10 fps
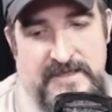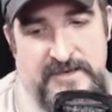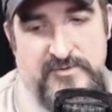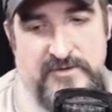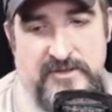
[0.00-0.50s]

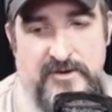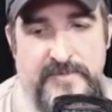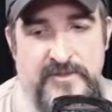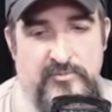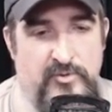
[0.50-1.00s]
doing a little
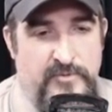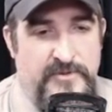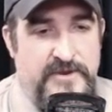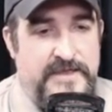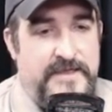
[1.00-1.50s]
bit of the world
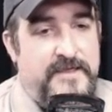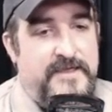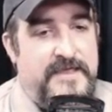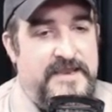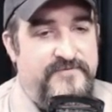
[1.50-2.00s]
building.
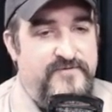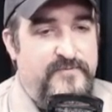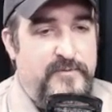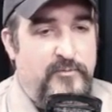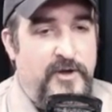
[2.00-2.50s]
And if you've
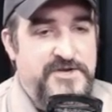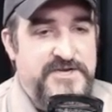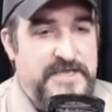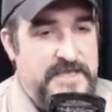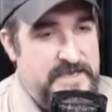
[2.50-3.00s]
been
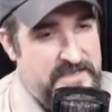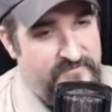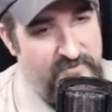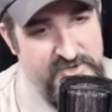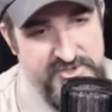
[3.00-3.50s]
watching any
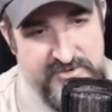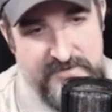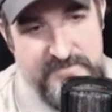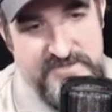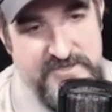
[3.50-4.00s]
of our
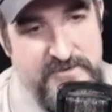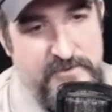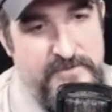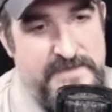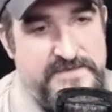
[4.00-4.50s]
streams, you
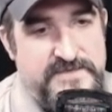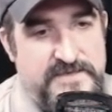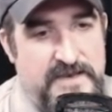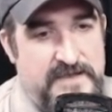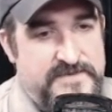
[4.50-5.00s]
know that's
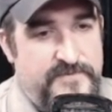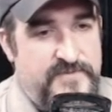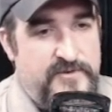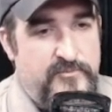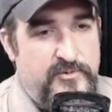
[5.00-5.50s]
not
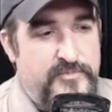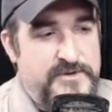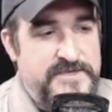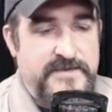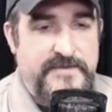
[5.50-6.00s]
something we're
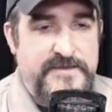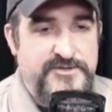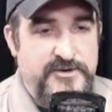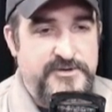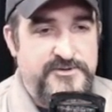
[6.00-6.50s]
particularly
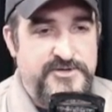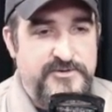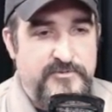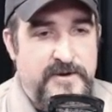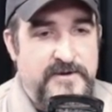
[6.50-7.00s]
strangers
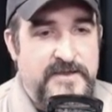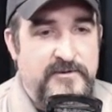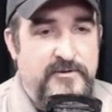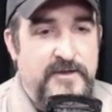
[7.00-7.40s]
to around here.